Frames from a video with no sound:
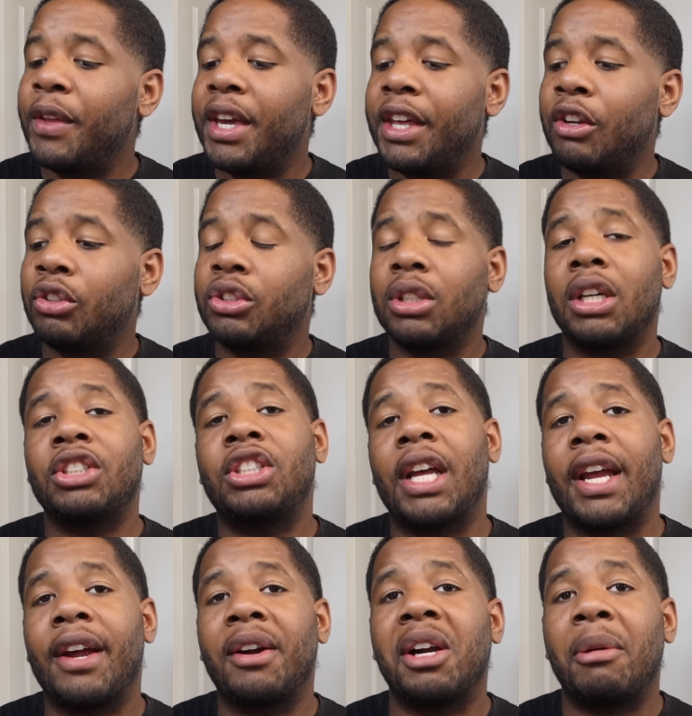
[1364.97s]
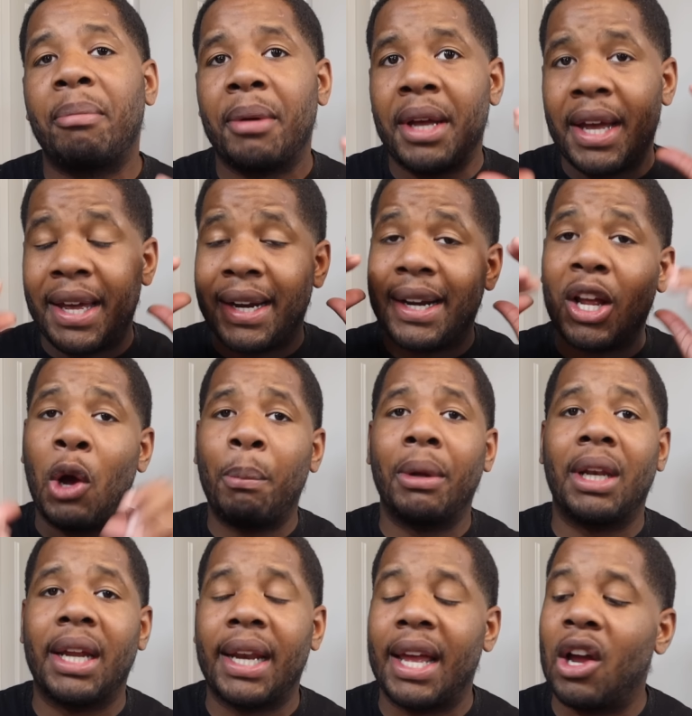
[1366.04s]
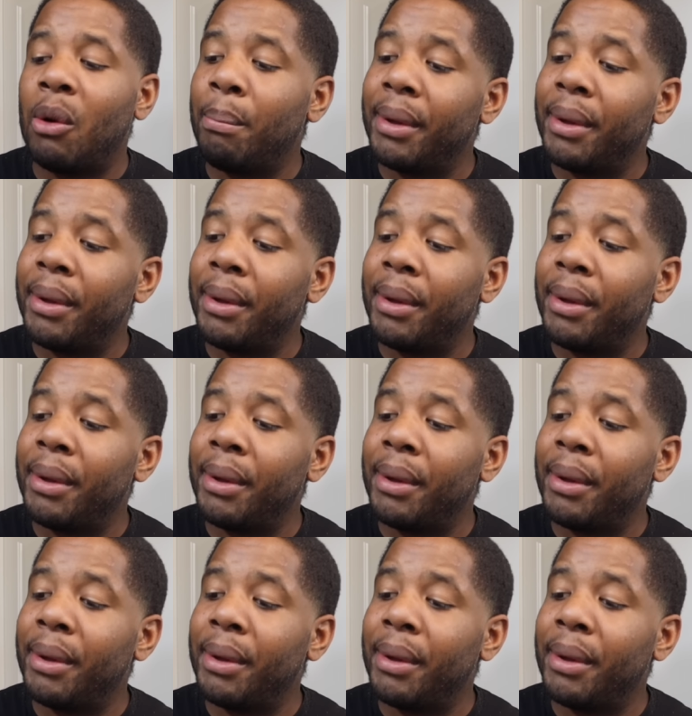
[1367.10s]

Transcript: It'll suds the hair up and it'll help it lay down,